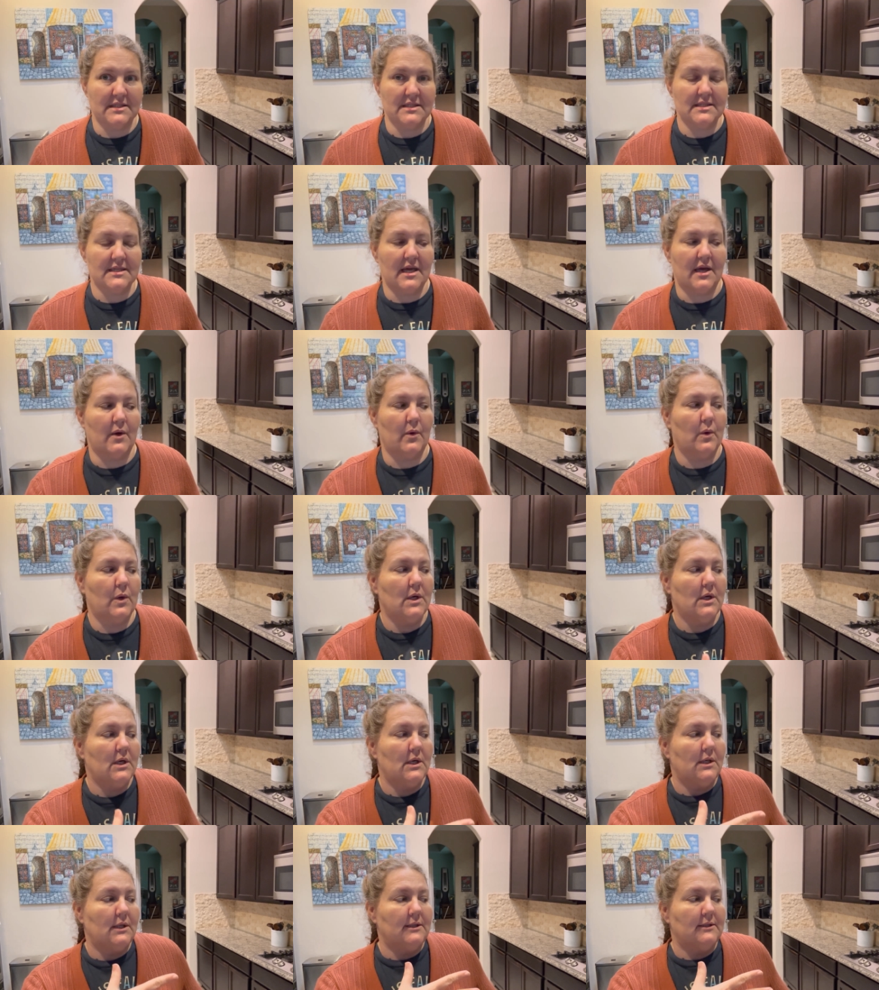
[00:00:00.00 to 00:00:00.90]
So
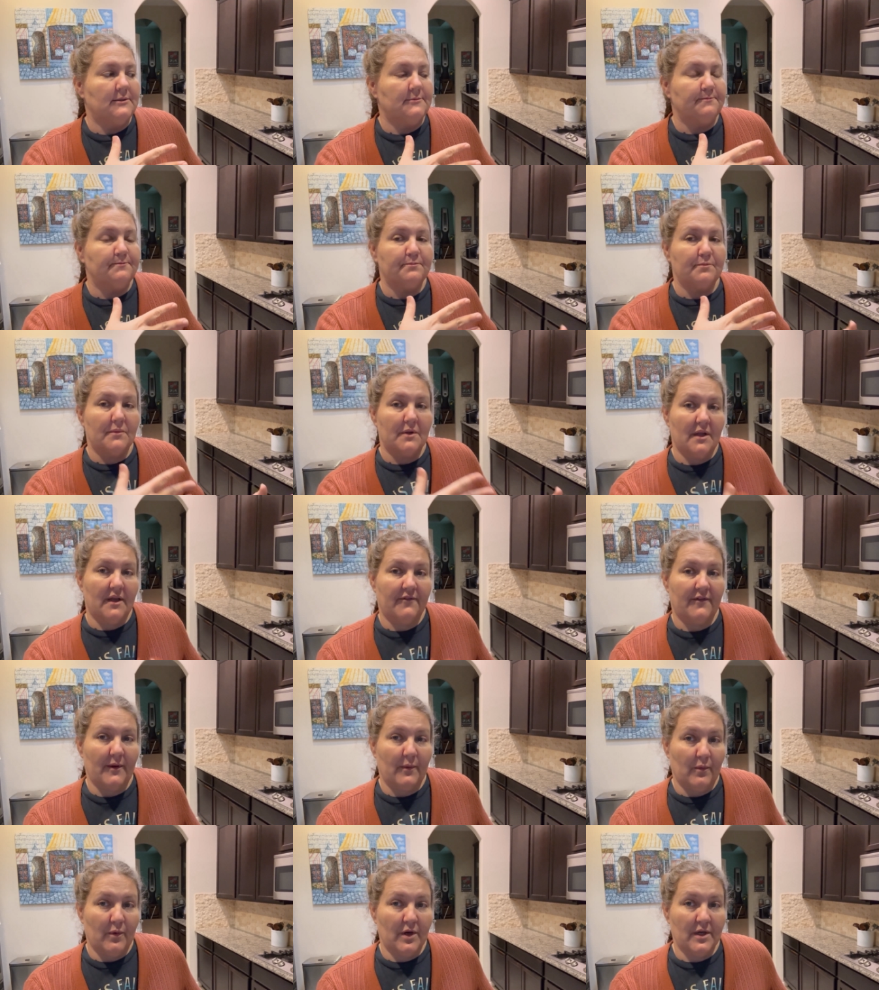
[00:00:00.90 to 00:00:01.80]
if
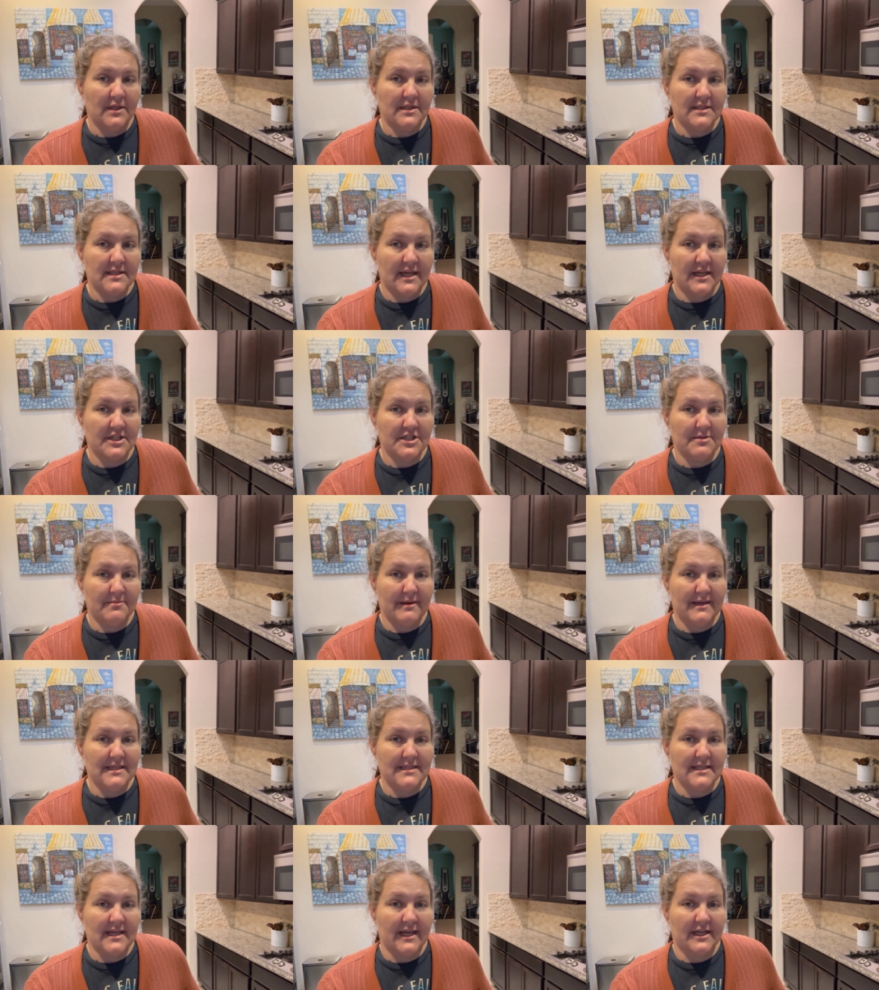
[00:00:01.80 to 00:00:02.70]
I work section by
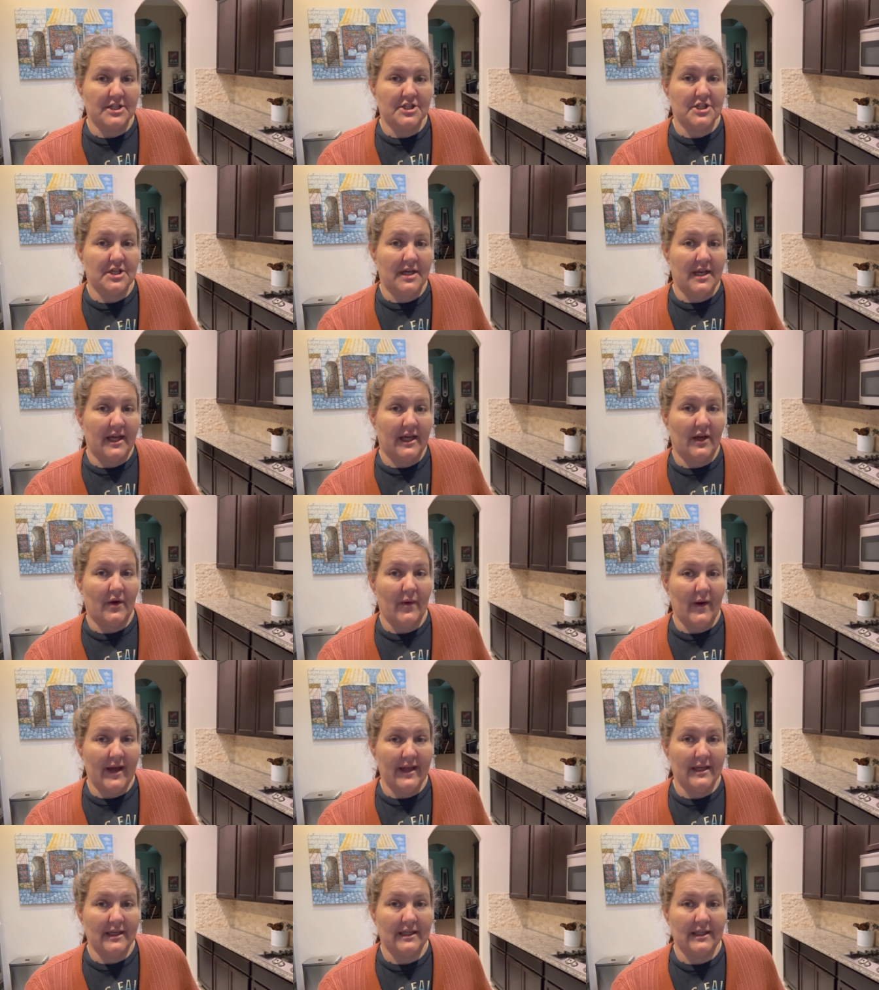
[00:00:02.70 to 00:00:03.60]
section and go
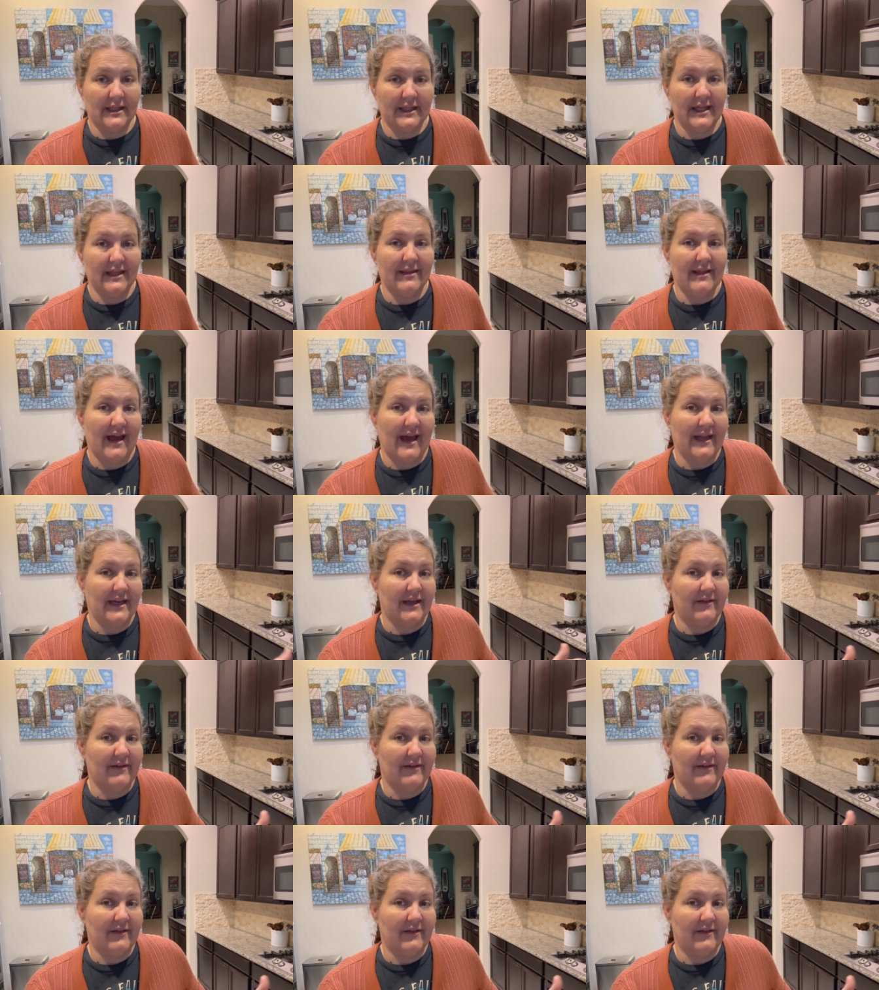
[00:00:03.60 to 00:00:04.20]
ahead and clean that and